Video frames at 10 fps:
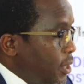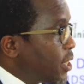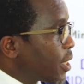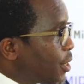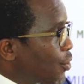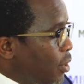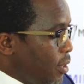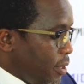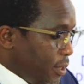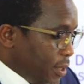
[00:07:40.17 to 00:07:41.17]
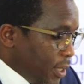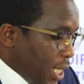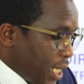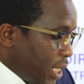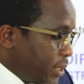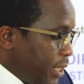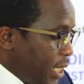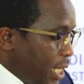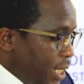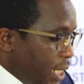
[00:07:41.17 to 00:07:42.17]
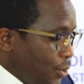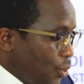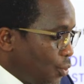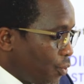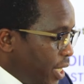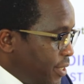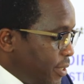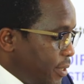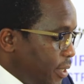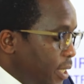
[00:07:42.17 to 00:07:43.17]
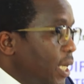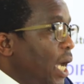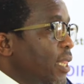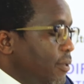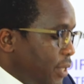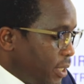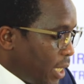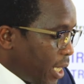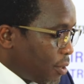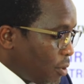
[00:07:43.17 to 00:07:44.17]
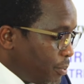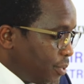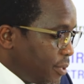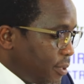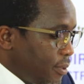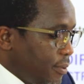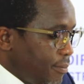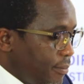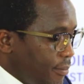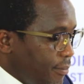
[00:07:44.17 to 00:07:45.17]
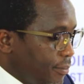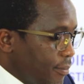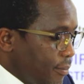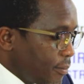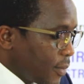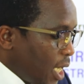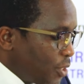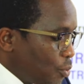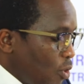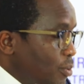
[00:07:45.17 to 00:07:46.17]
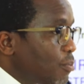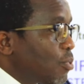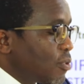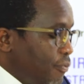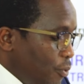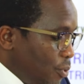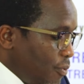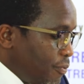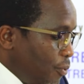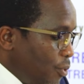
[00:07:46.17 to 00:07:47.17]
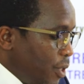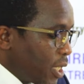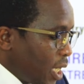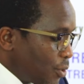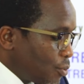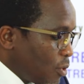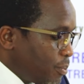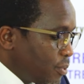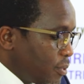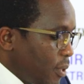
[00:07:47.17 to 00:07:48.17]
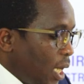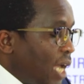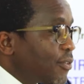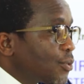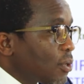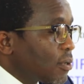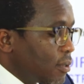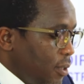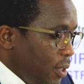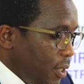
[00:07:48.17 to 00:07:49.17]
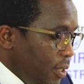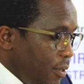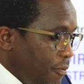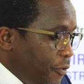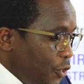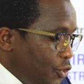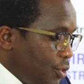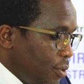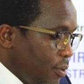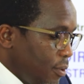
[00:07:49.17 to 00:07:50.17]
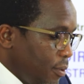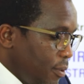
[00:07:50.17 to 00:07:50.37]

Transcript: This region, like I said earlier, is also rich in other things like crops, cash crops, food, food and cash crops, livestock, fish,